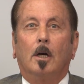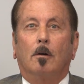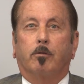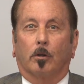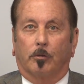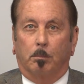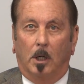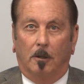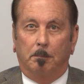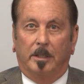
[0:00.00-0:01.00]
for
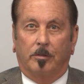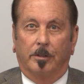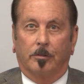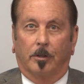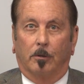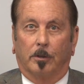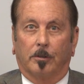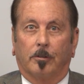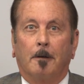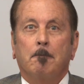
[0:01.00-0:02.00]
small business
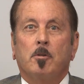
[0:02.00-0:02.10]
owners